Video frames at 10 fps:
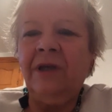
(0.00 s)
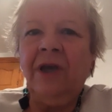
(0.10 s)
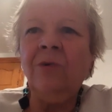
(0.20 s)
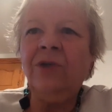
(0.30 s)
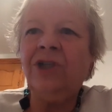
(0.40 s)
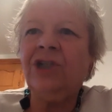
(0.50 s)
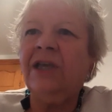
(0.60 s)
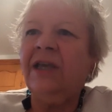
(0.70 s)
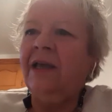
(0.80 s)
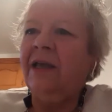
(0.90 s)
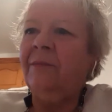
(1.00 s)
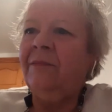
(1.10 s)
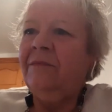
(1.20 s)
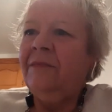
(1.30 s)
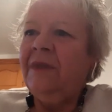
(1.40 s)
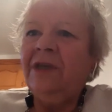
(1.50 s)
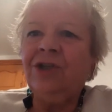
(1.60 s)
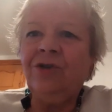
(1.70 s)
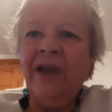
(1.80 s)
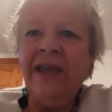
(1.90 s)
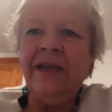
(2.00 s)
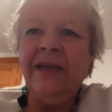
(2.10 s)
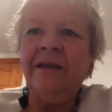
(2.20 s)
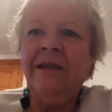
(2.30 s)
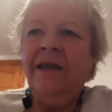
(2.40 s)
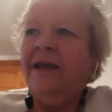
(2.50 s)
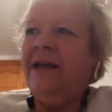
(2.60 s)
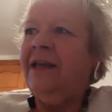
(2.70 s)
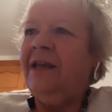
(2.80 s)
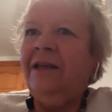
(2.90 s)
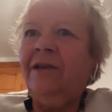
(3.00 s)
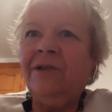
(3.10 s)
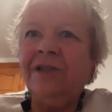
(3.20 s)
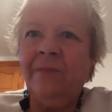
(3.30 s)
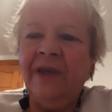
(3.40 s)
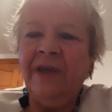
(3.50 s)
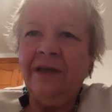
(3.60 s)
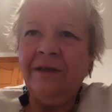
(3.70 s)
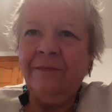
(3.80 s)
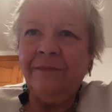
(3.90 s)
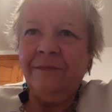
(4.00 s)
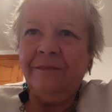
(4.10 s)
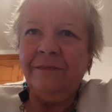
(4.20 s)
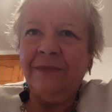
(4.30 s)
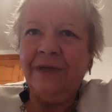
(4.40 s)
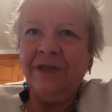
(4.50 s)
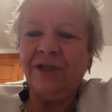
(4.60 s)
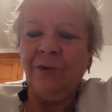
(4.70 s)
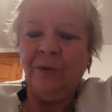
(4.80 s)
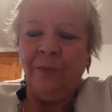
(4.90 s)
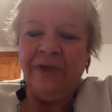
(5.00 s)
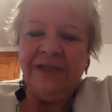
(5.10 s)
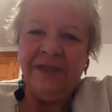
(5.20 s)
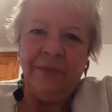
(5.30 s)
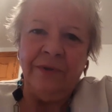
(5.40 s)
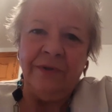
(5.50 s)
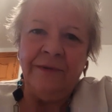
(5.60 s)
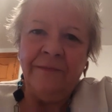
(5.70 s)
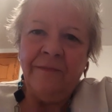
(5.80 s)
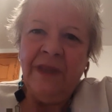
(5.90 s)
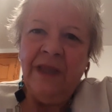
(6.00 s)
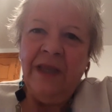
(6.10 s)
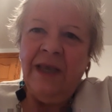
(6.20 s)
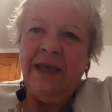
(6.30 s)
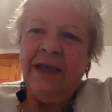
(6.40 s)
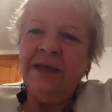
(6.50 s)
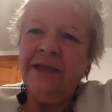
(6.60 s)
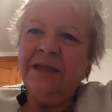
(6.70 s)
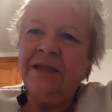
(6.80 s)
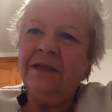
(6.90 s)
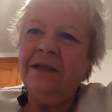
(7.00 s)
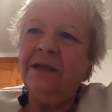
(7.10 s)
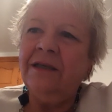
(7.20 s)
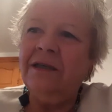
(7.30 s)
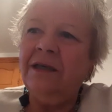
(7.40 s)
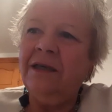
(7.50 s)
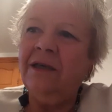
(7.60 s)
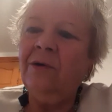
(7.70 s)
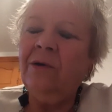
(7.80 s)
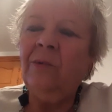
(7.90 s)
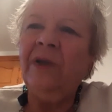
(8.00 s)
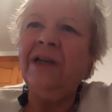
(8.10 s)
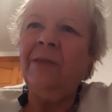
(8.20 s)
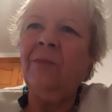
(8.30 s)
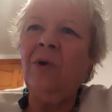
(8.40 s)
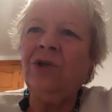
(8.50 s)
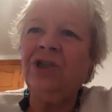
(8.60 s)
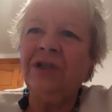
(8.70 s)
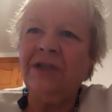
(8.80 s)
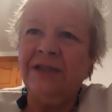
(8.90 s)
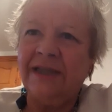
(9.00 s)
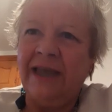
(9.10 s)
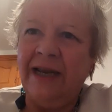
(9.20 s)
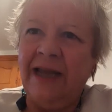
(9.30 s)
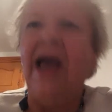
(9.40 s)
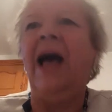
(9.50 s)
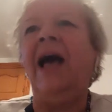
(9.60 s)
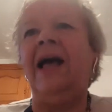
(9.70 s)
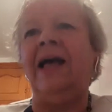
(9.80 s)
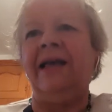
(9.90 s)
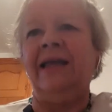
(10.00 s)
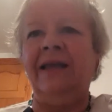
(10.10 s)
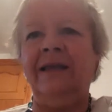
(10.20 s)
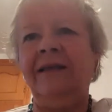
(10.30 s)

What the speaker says: coaching, I'm a trainer. I used to be a school principal. And when emotions get high,